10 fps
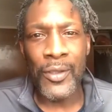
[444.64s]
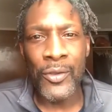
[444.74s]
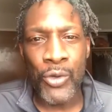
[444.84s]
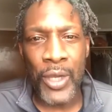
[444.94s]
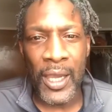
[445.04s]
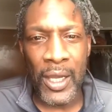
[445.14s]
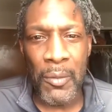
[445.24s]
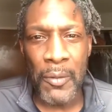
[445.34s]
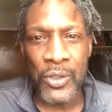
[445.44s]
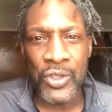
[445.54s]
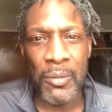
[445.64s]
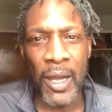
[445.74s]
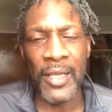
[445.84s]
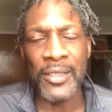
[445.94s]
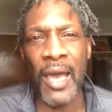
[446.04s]
you can't come up to
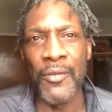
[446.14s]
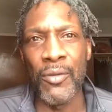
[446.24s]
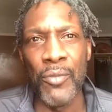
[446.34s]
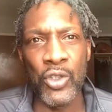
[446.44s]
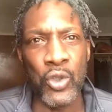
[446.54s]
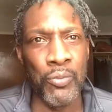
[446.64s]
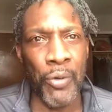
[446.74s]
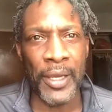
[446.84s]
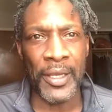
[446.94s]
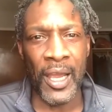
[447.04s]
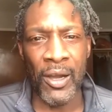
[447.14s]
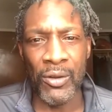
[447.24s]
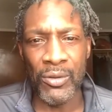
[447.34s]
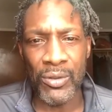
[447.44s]
somebody that's having a mental breakdown